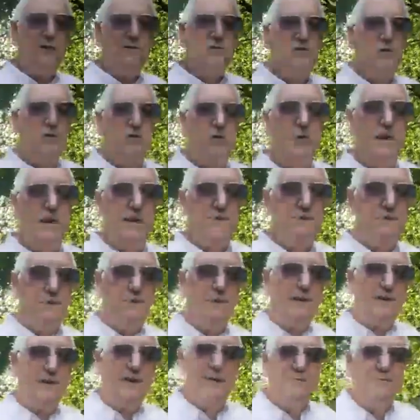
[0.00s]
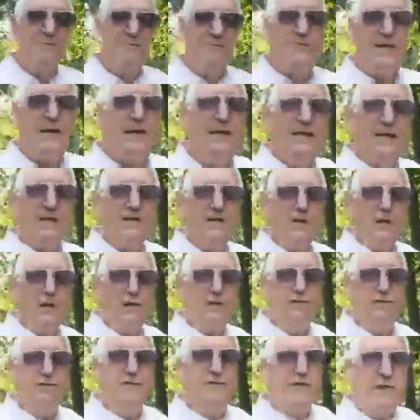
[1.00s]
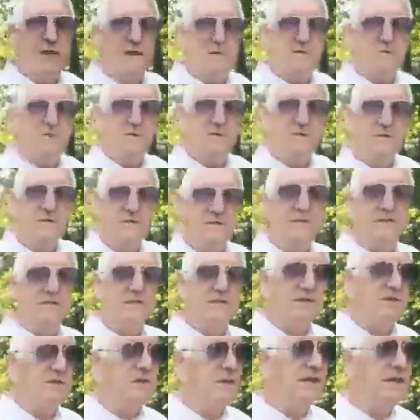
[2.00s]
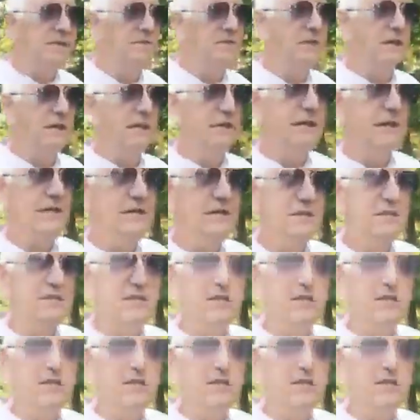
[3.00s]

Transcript: those sort of people, they didn't offer founder positions to anybody. They